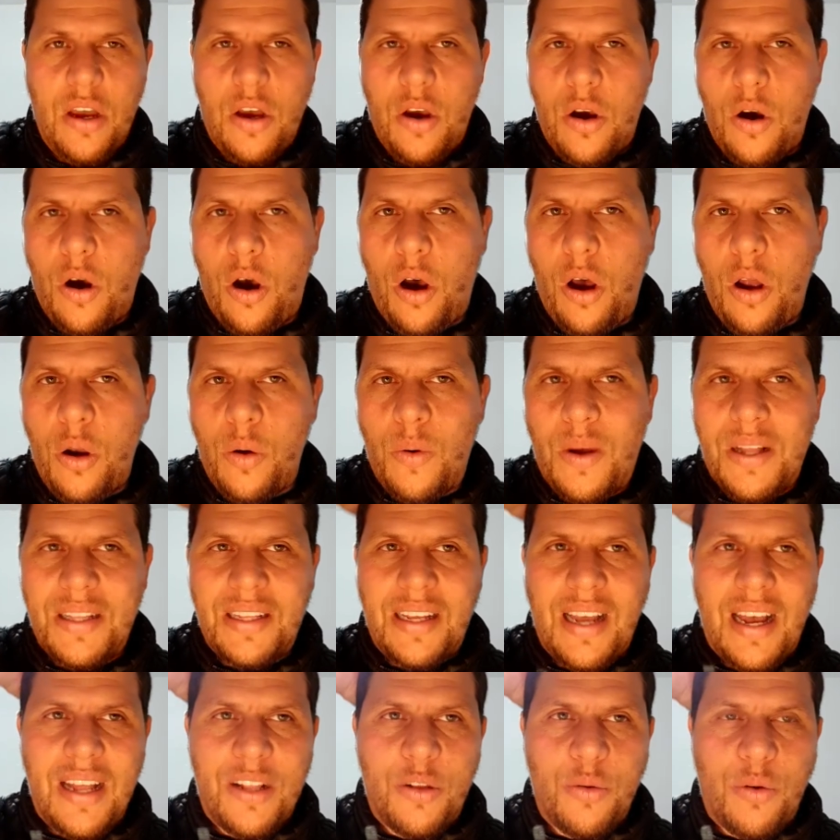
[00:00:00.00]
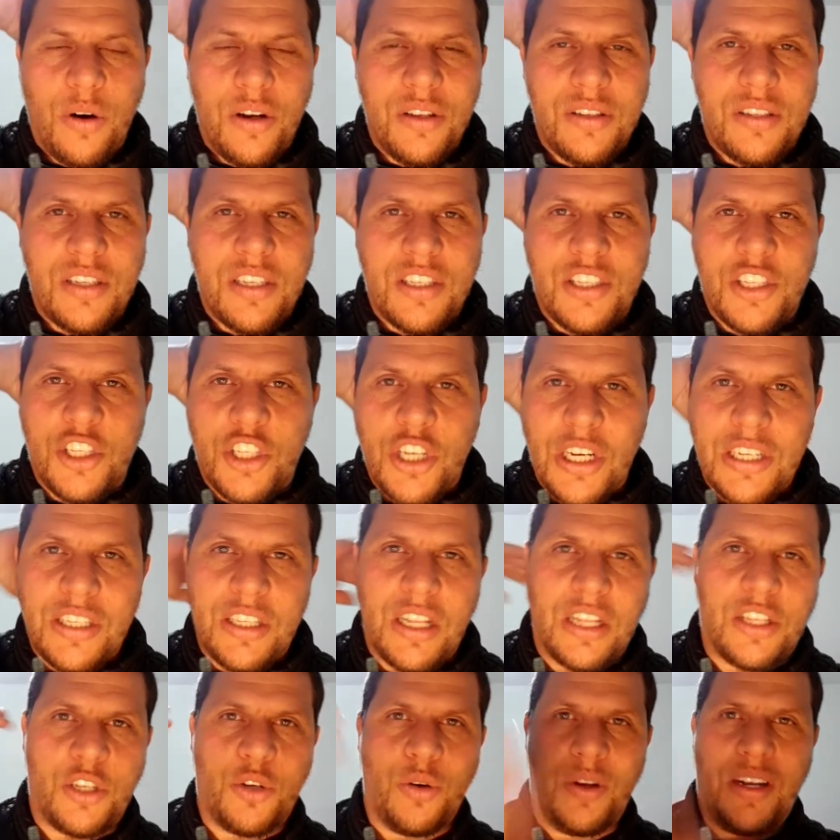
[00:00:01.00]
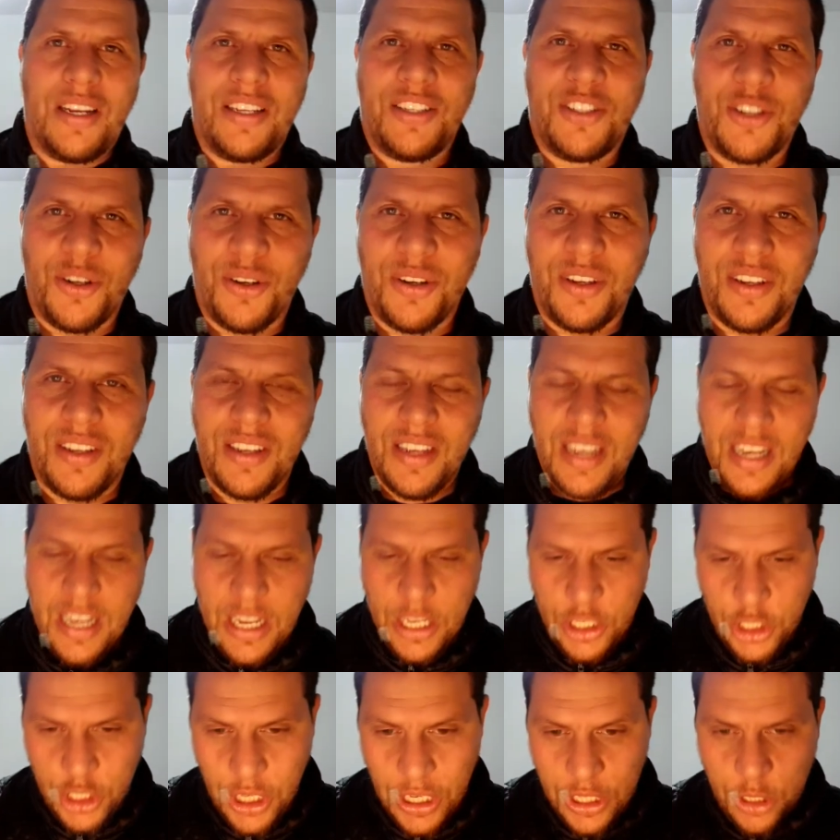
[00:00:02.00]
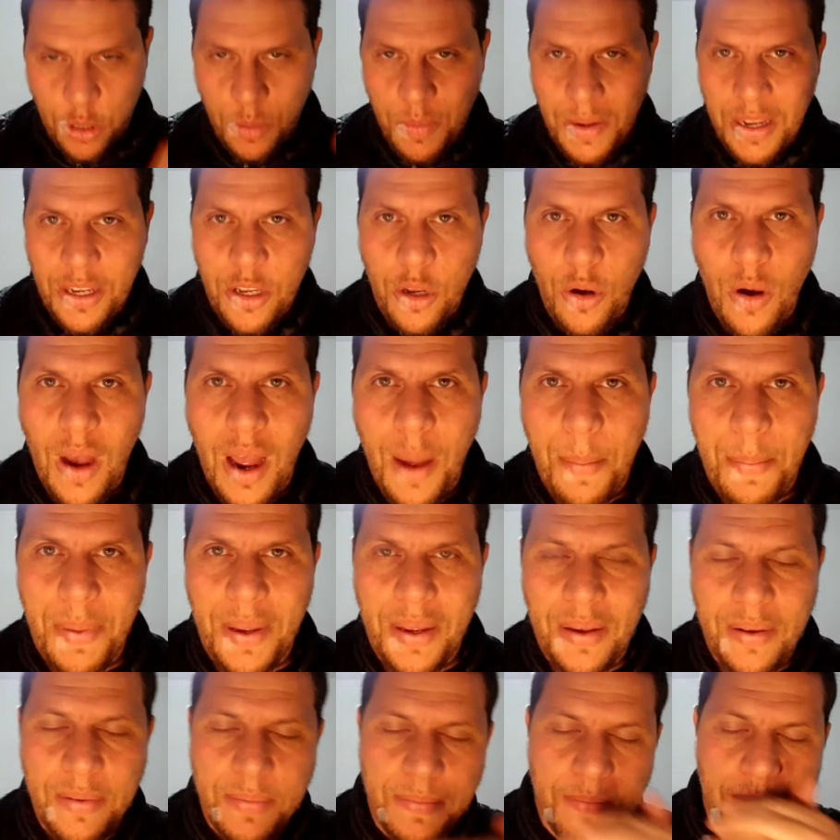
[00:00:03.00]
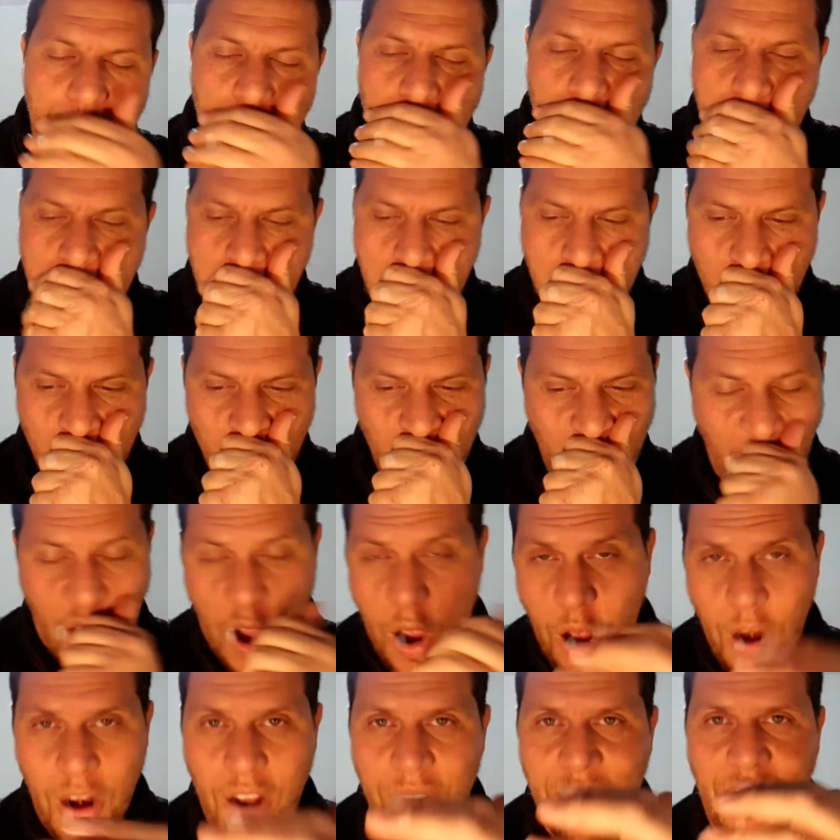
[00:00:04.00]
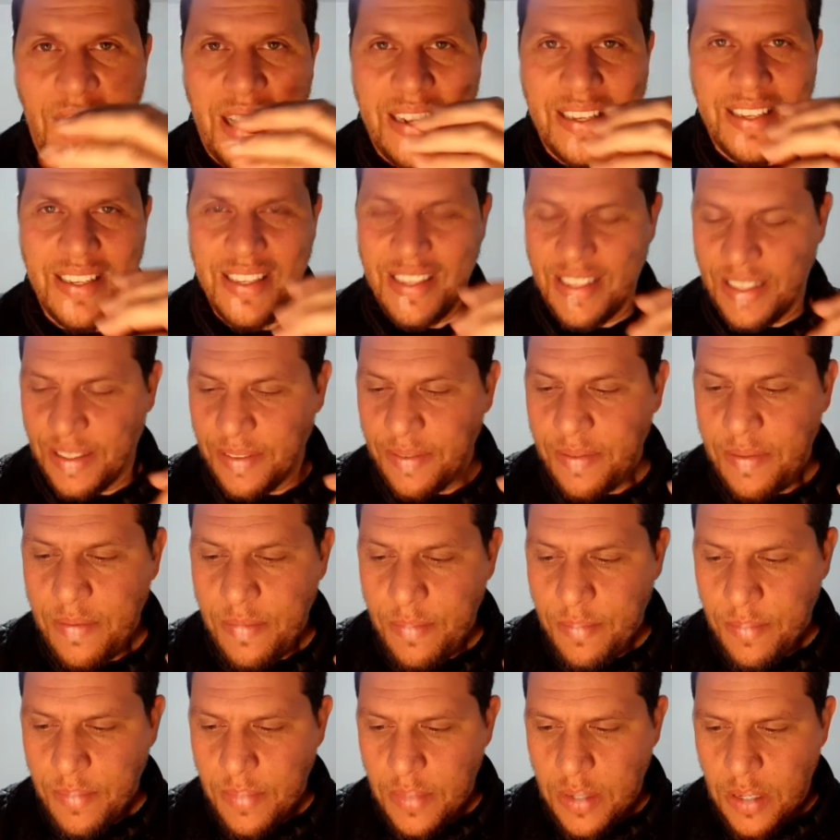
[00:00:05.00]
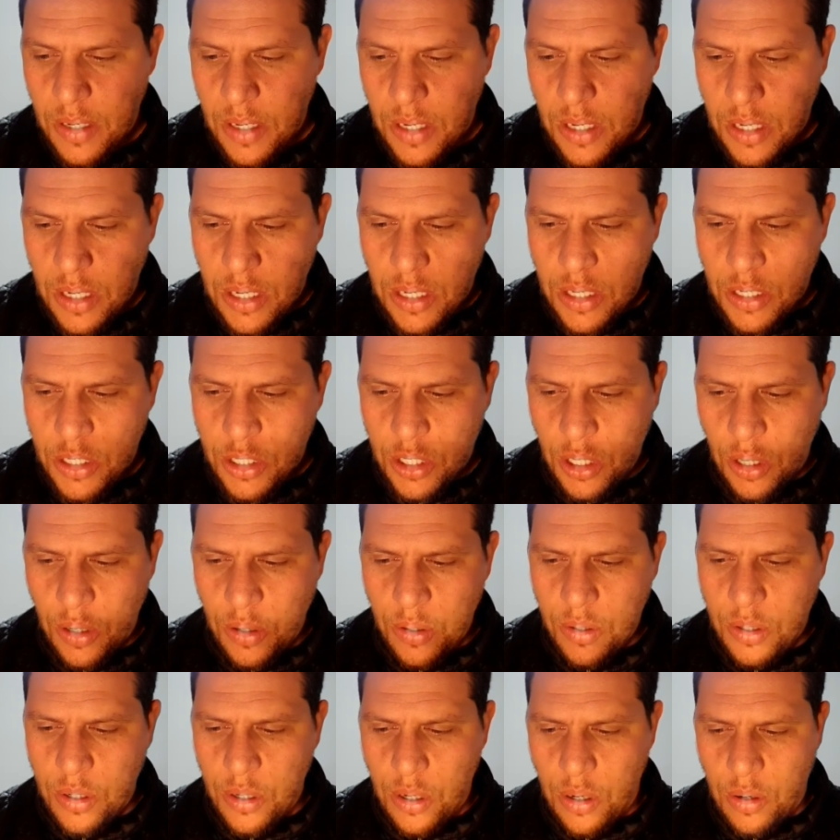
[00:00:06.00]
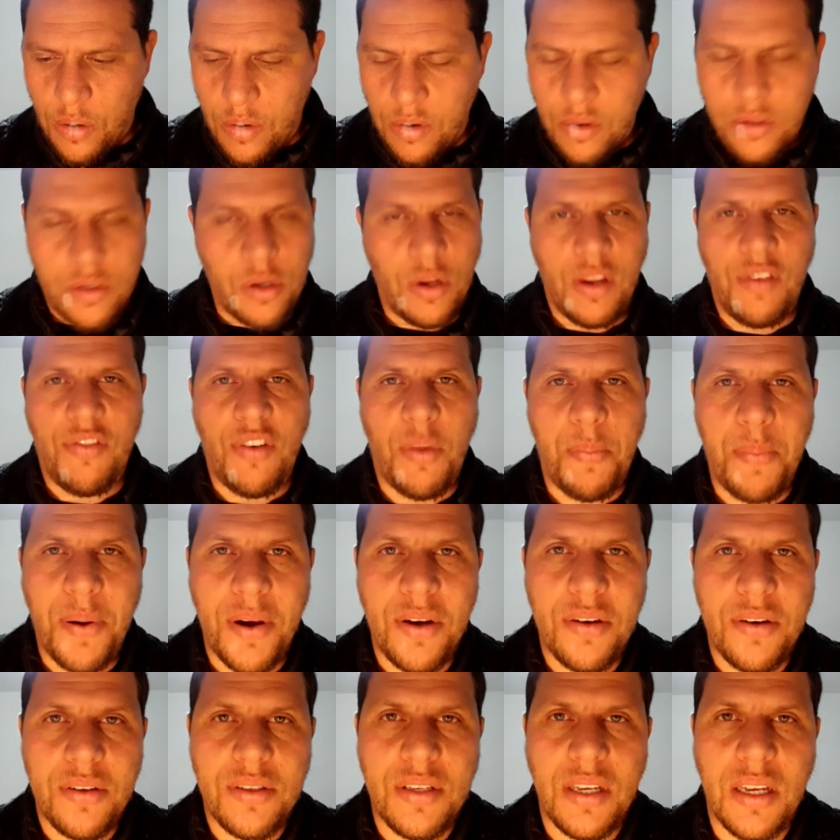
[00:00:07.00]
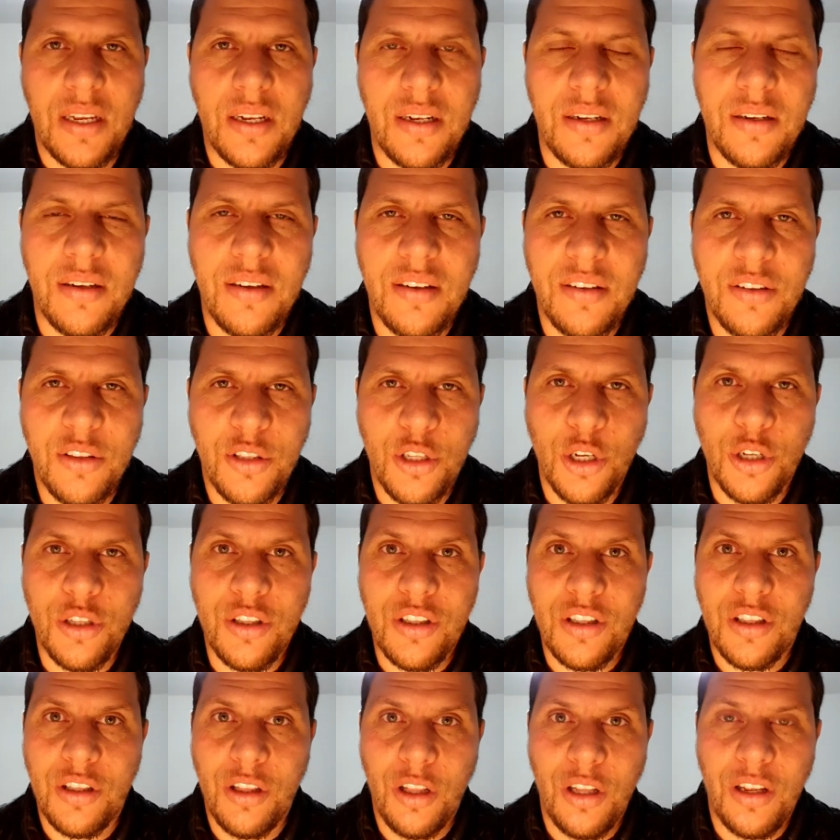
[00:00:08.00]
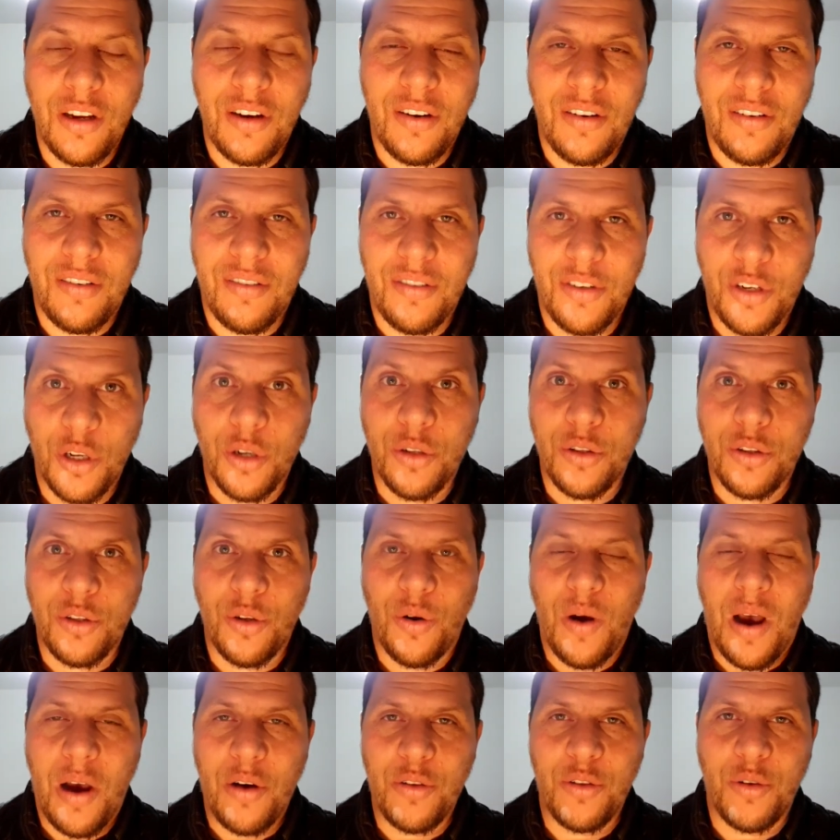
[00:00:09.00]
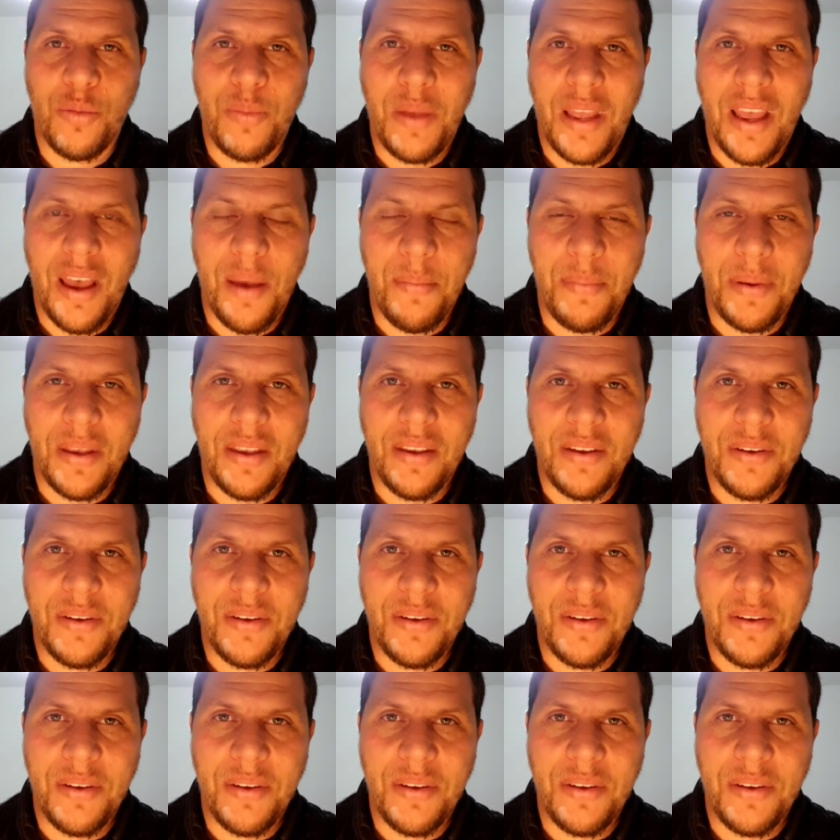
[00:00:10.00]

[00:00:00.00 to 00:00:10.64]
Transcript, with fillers: All what God wants is just that you'll enjoy, just to make you happy. All of us. So, you know, so if a person don't learn, don't know how to be happy,